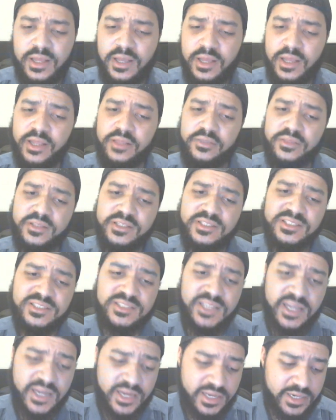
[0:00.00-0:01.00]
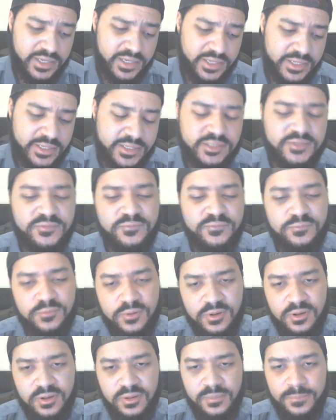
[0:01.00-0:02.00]
And this saying is
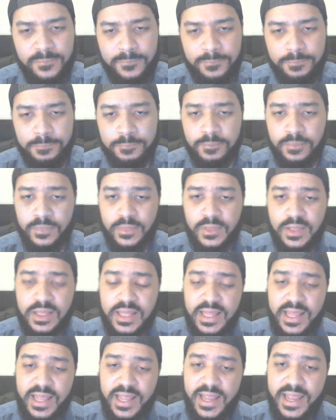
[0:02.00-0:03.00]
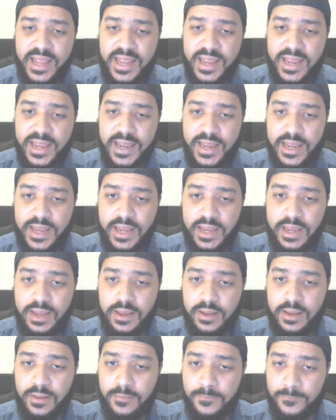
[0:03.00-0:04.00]
from
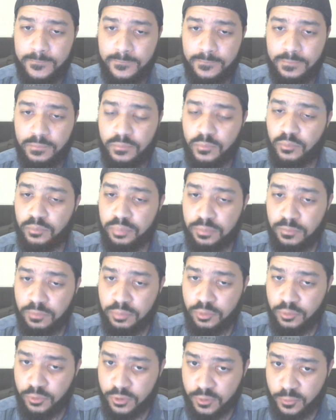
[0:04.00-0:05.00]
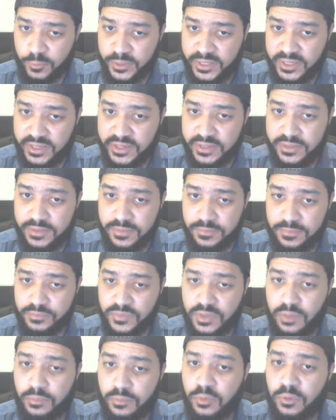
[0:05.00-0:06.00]
a Puerto Rican,
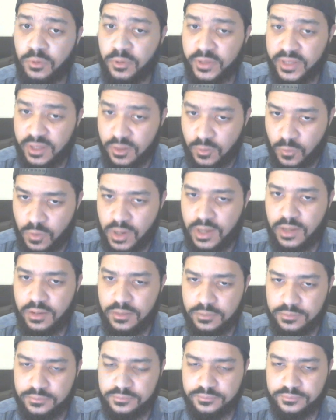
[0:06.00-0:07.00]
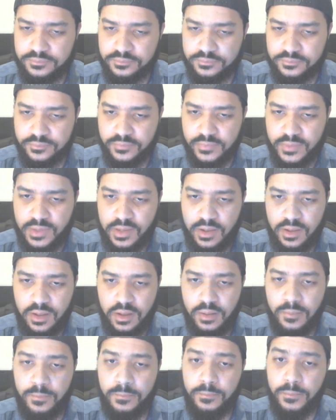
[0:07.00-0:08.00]
a Boricua
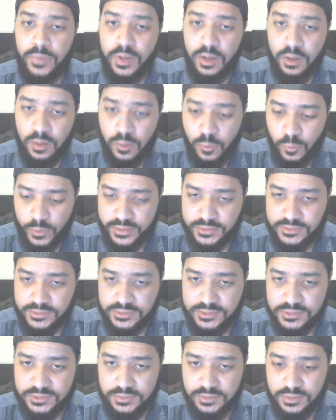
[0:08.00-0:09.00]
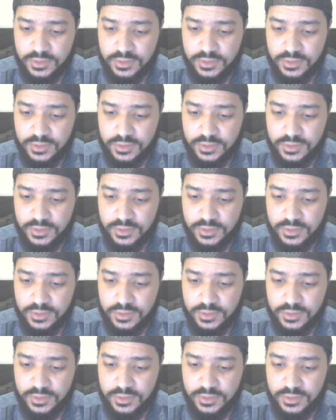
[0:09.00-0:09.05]
poet